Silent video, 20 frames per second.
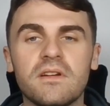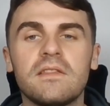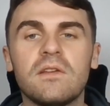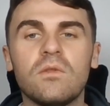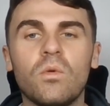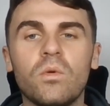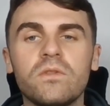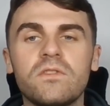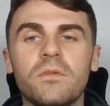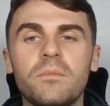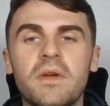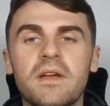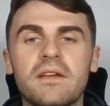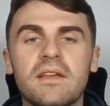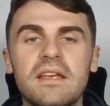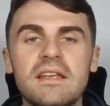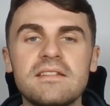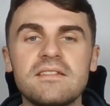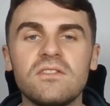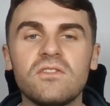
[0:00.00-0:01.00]
The automaker
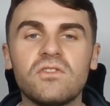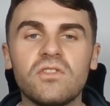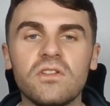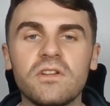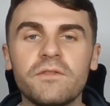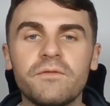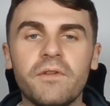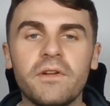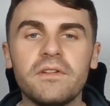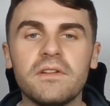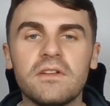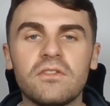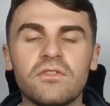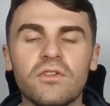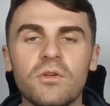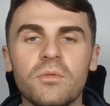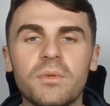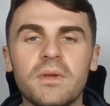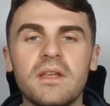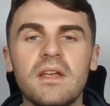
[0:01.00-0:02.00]
isn't just funding
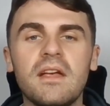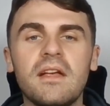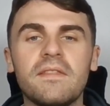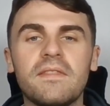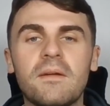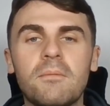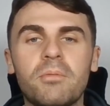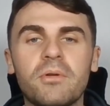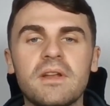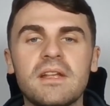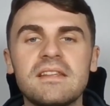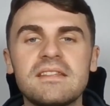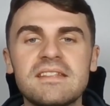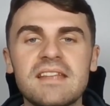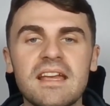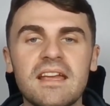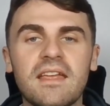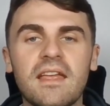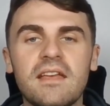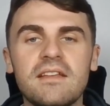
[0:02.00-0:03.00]
Joby, they're bringing
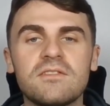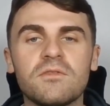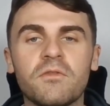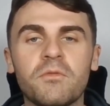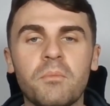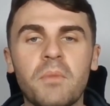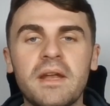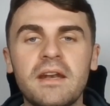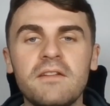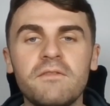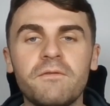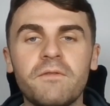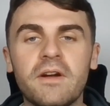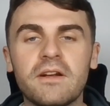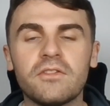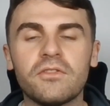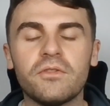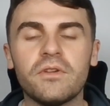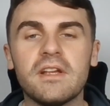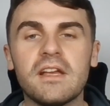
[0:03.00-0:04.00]
decades of
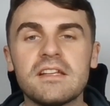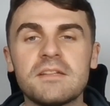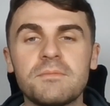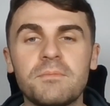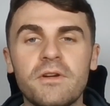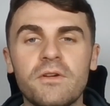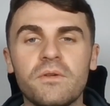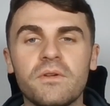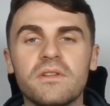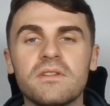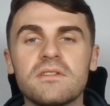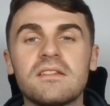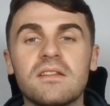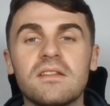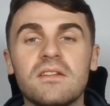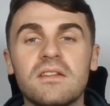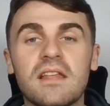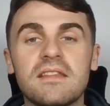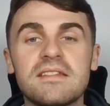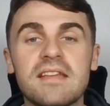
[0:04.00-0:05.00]
manufacturing experience
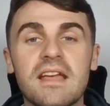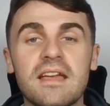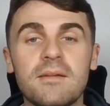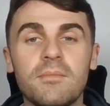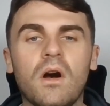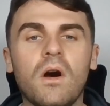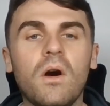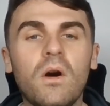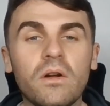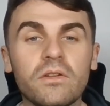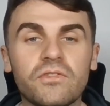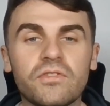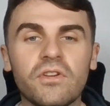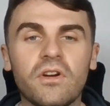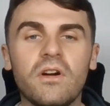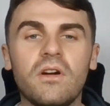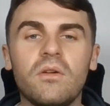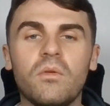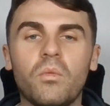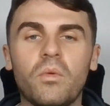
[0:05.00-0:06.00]
to the table.
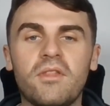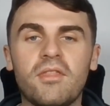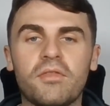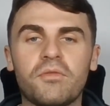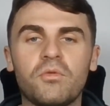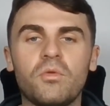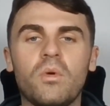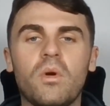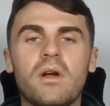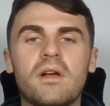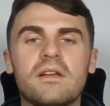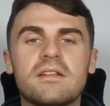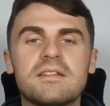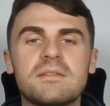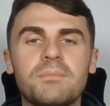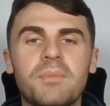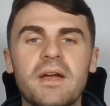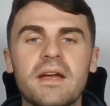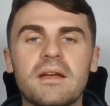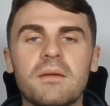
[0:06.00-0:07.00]
Archer went through a
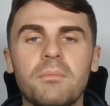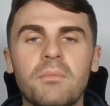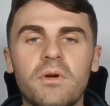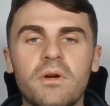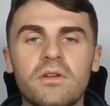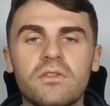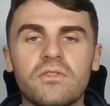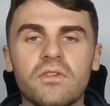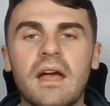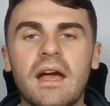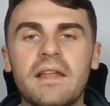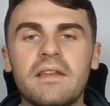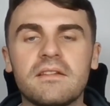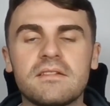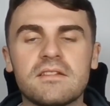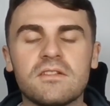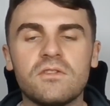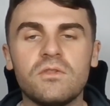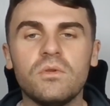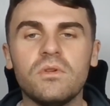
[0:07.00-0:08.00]
SPAC merger and
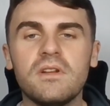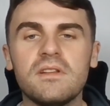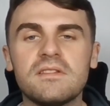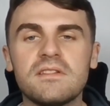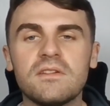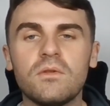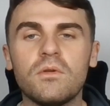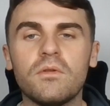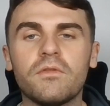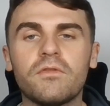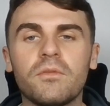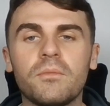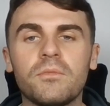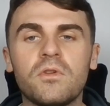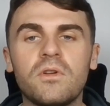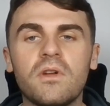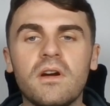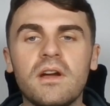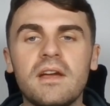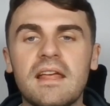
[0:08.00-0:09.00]
secured a deal from
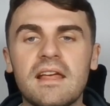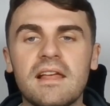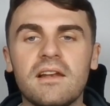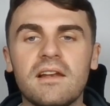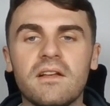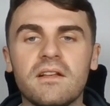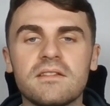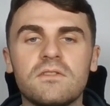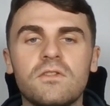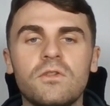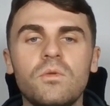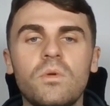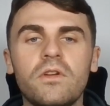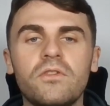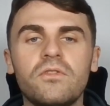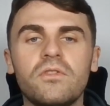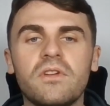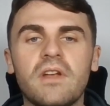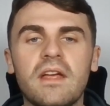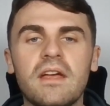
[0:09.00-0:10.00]
United Airlines,
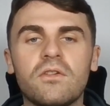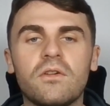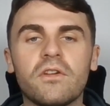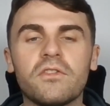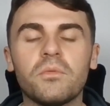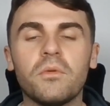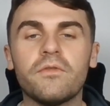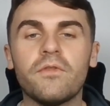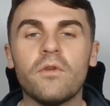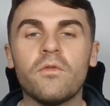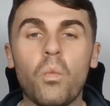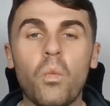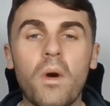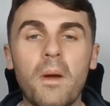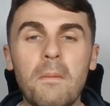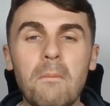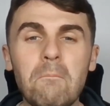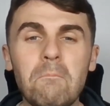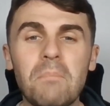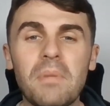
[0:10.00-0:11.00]
200 aircraft worth over
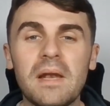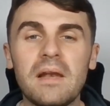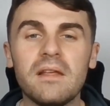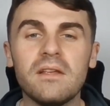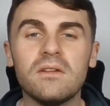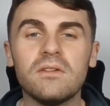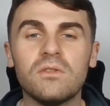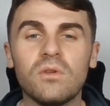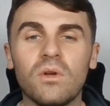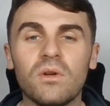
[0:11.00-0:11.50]
$1 billion.